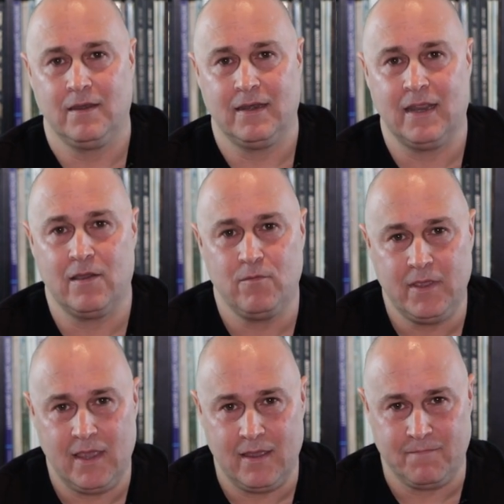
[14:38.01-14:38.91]
now
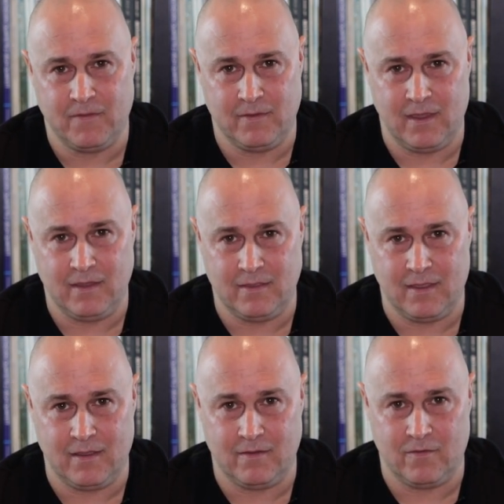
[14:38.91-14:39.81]
we have to take
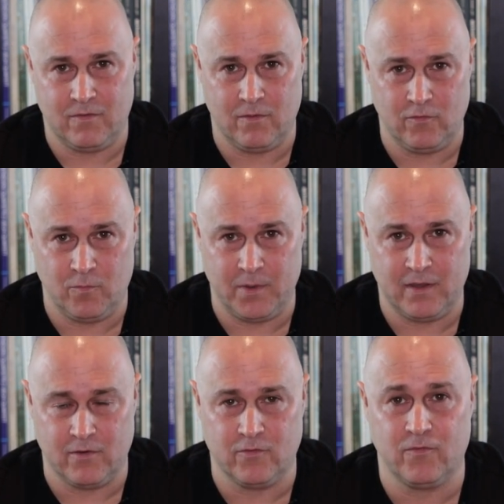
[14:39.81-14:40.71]
those
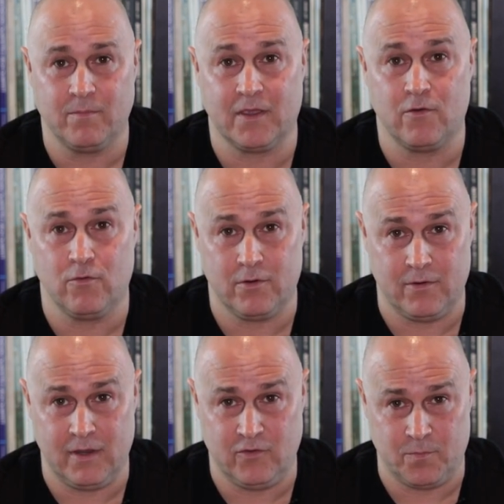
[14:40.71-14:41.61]
speakers from the
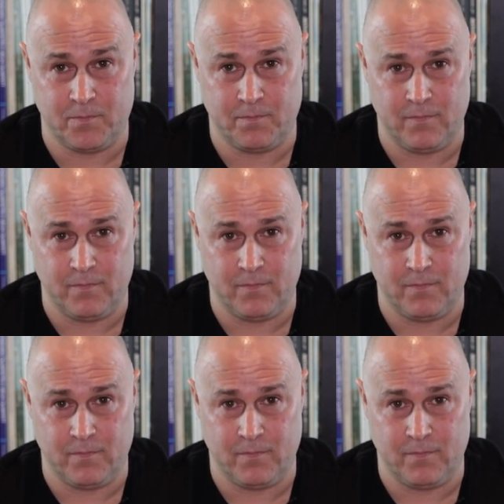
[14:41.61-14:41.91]
quarter inch